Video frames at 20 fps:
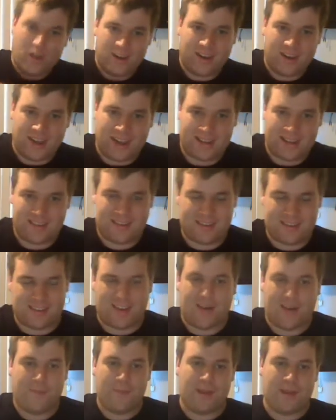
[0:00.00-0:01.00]
last
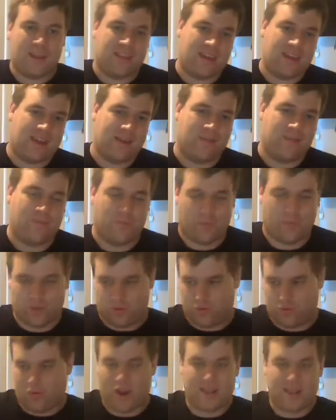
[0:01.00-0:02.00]
zombie that was
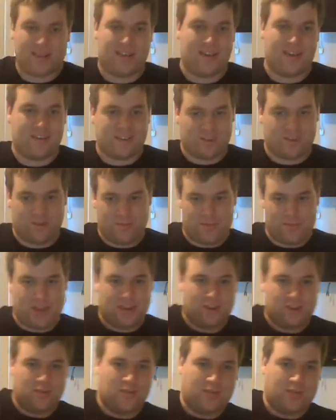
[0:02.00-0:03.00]
right there, so it made
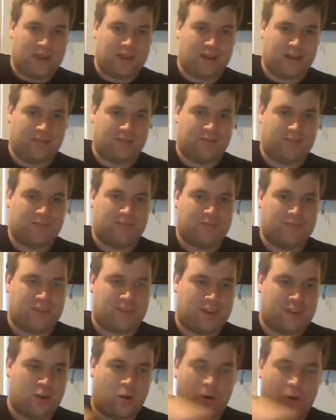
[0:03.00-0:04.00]
you kind of
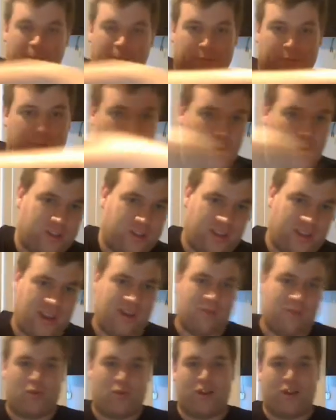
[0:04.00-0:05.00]
go off the wall and kind
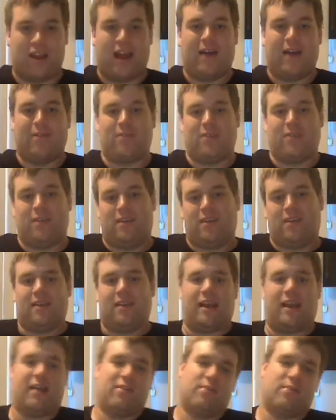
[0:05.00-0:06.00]
of run out the
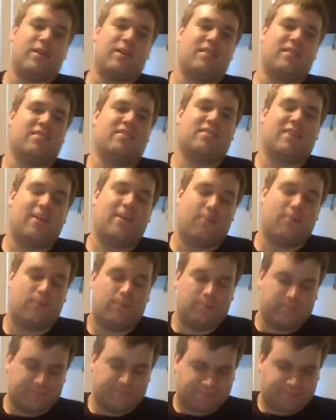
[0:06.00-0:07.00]
maze itself.
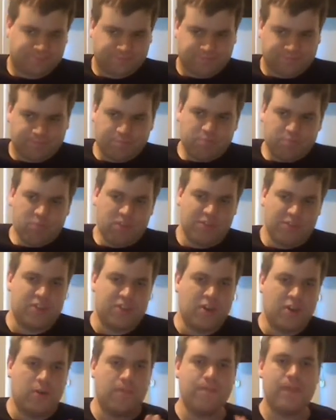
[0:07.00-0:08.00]

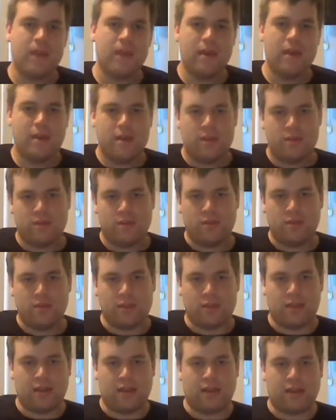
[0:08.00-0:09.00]
So,
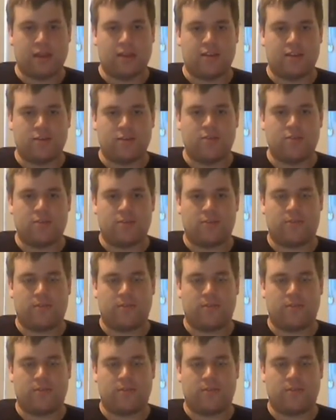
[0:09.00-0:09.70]
in terms of